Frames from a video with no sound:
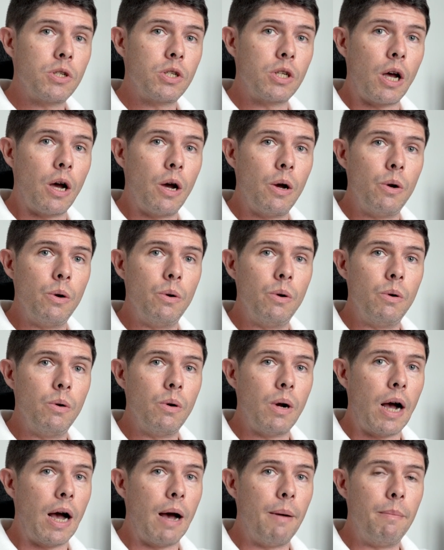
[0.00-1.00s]

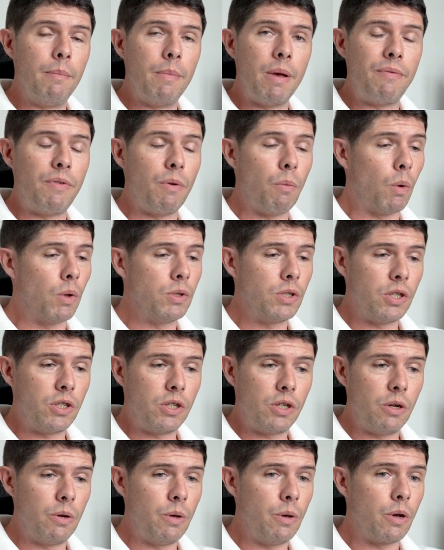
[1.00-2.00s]
So if you wanted
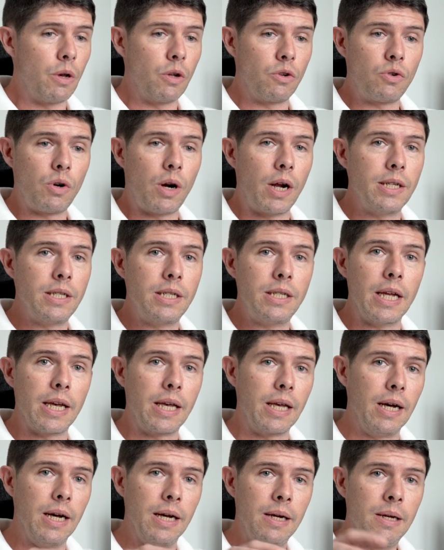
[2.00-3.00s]
to, you could try and
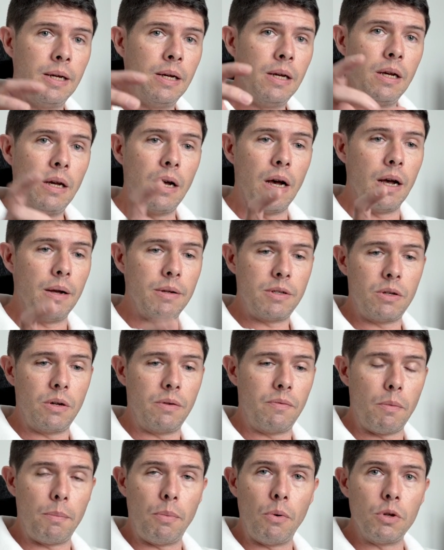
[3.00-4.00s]
stick a sort
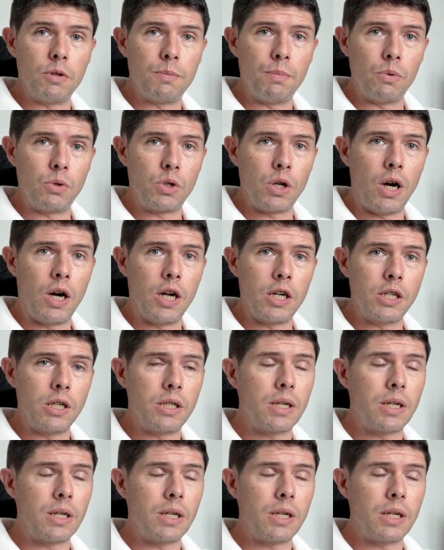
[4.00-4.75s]
of a portable charger.